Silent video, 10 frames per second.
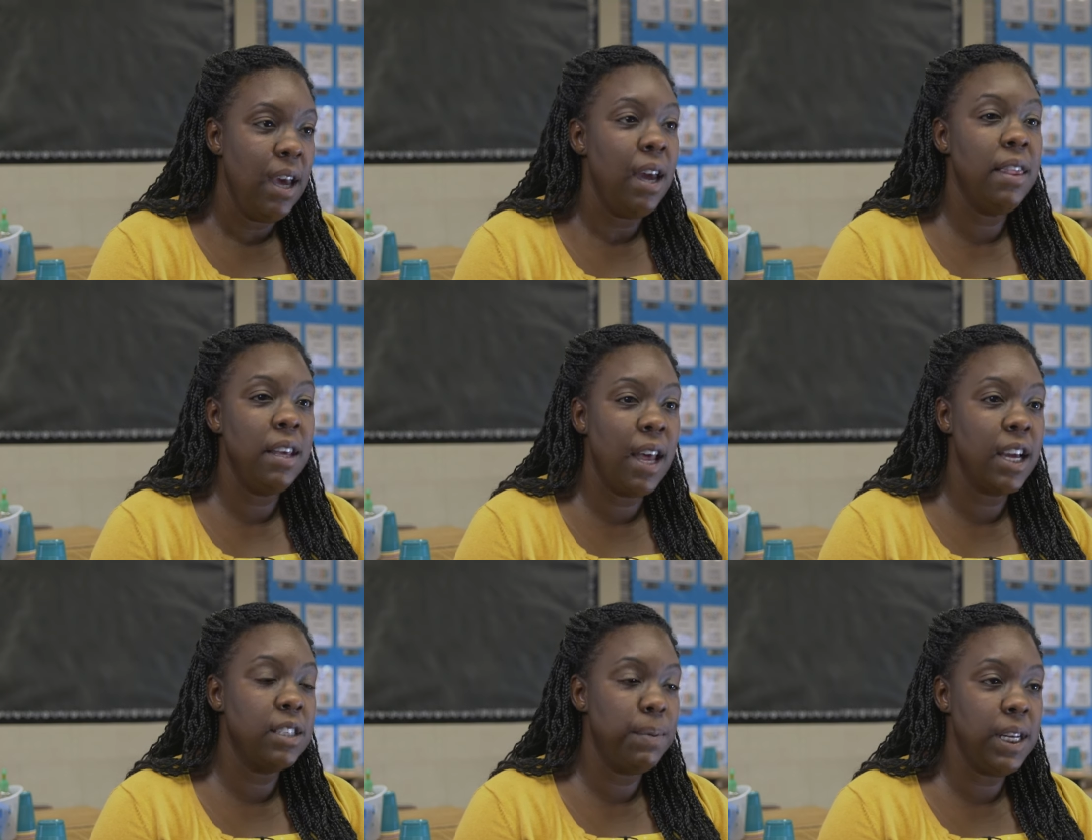And then I
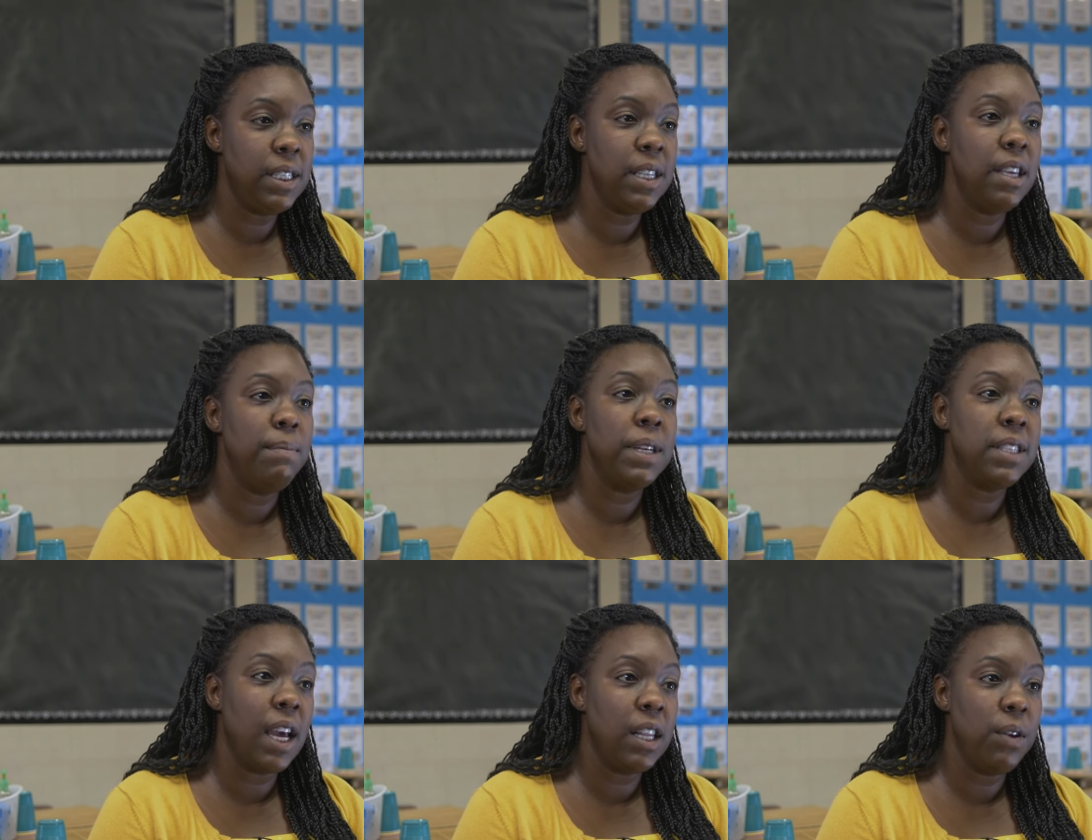explain to them
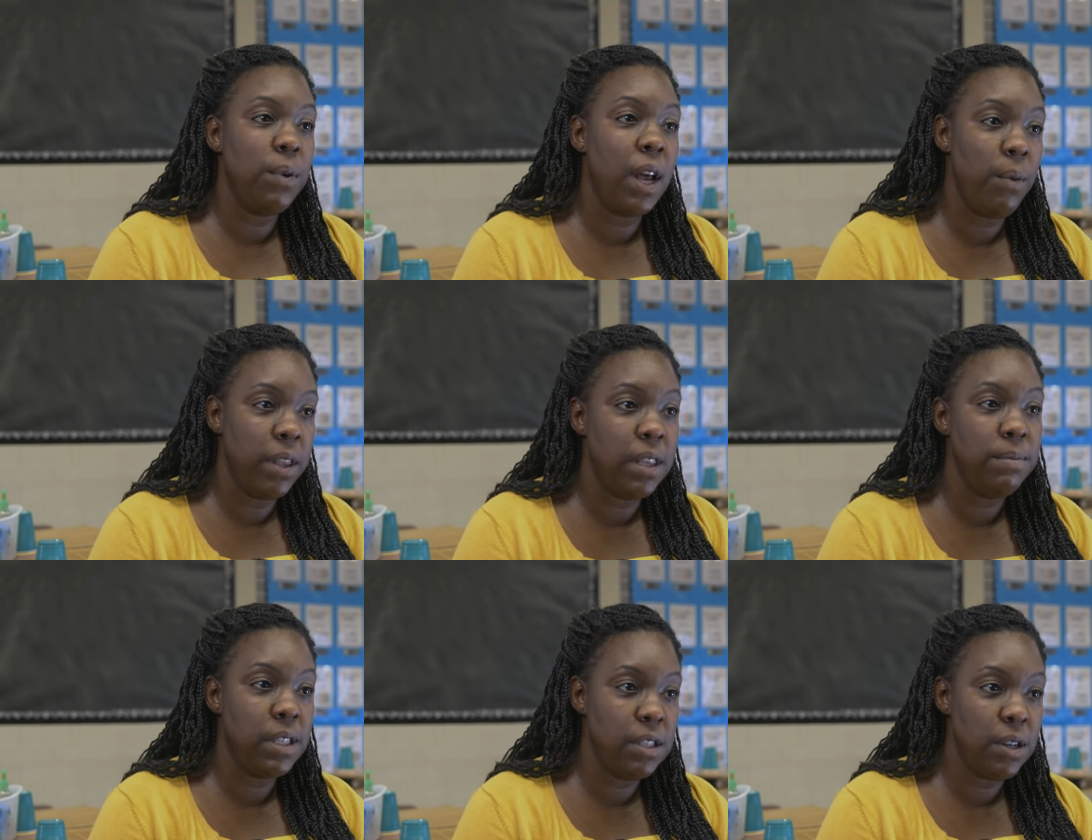exactly what I want
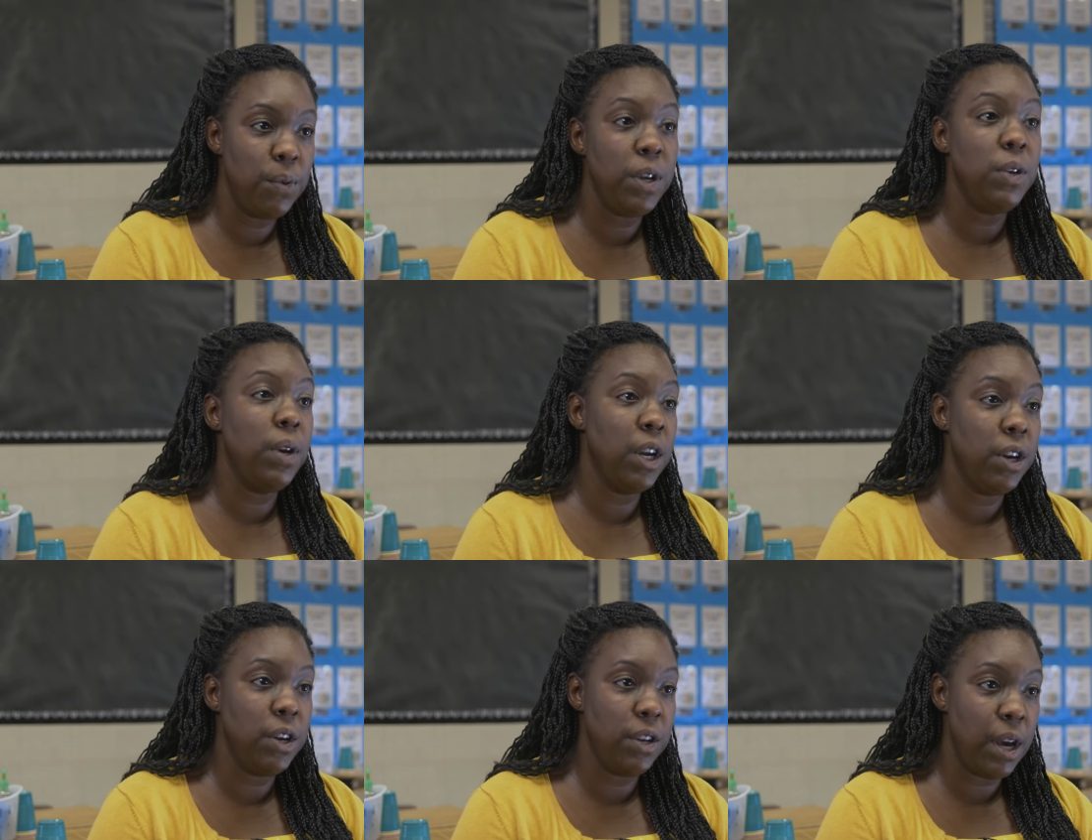them to do. When you hear
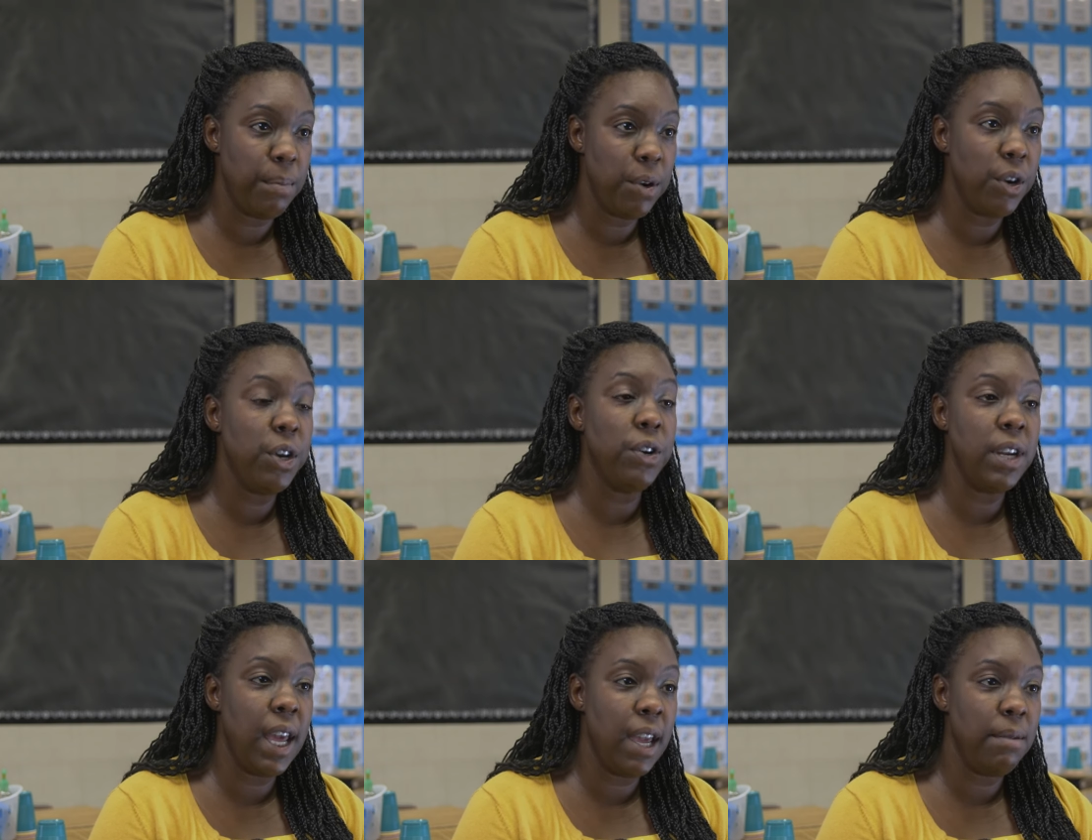your number or your
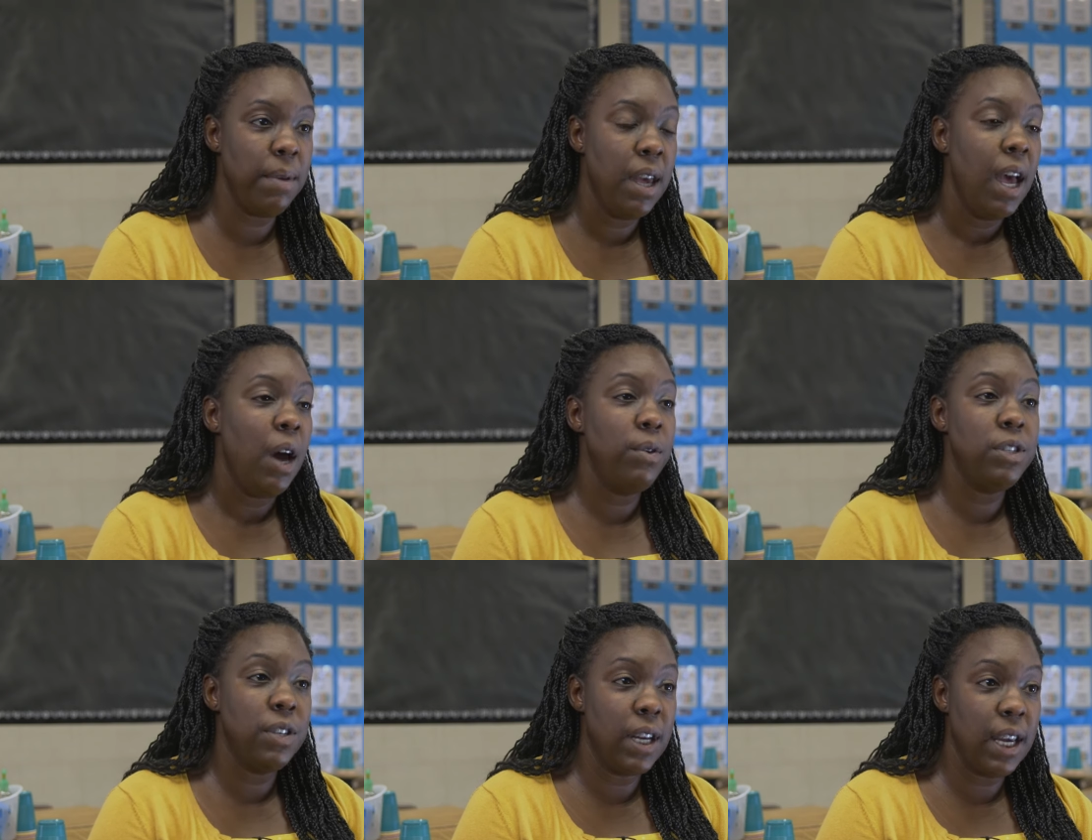name, I
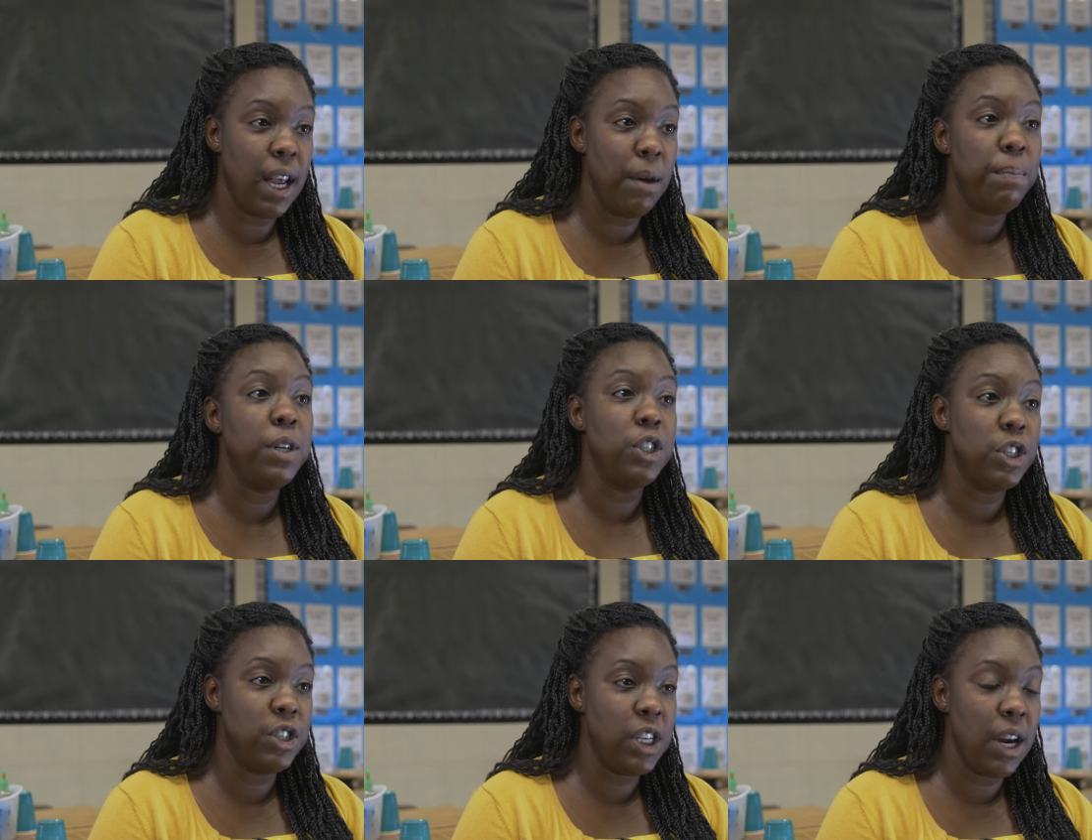want you to get up, push
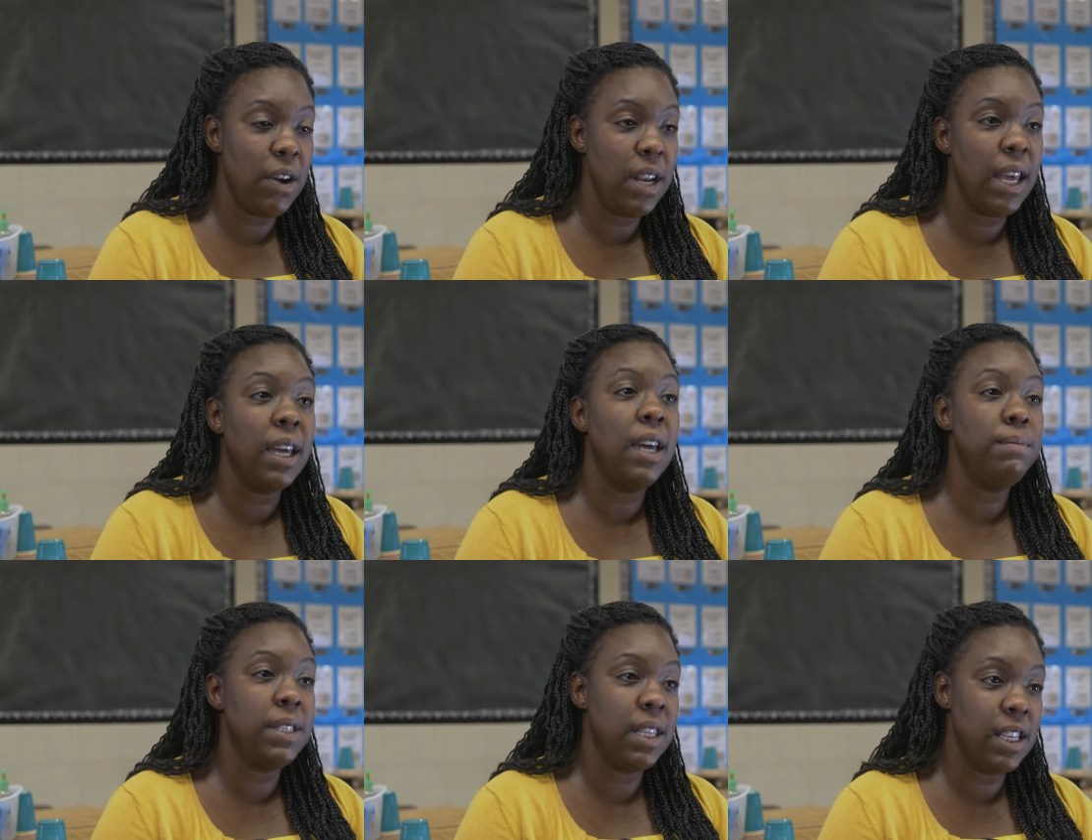your chair in, and
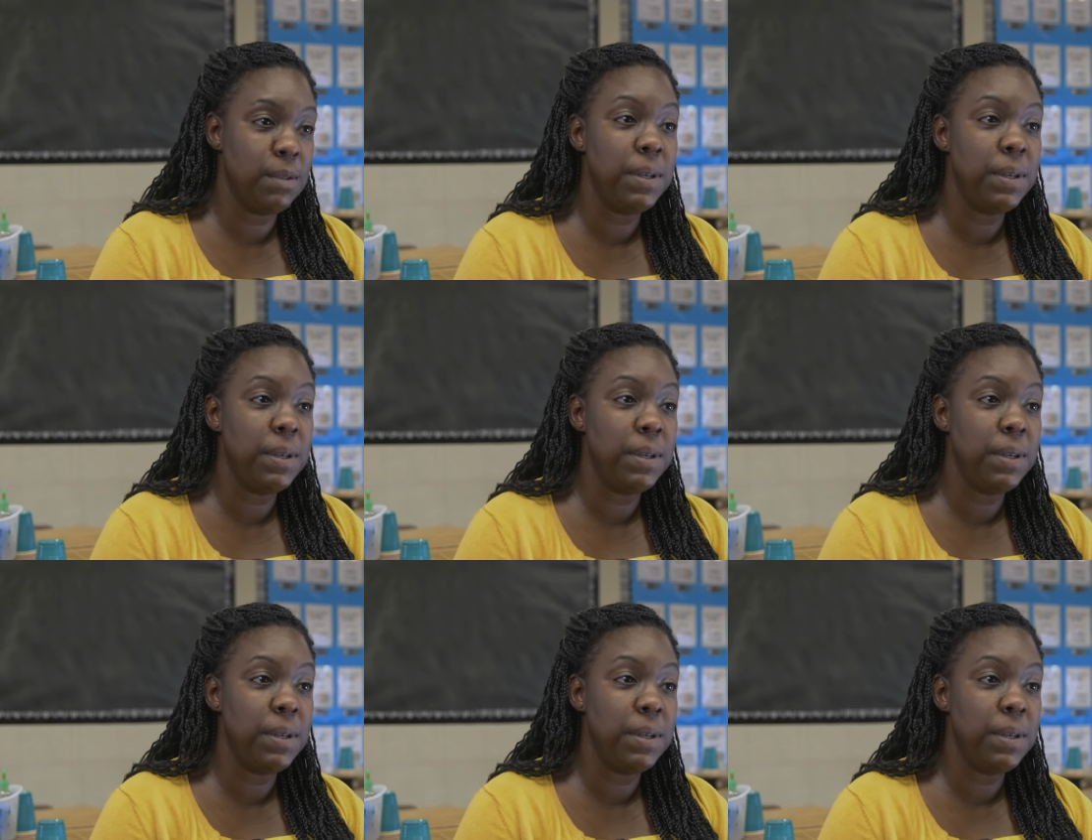come to this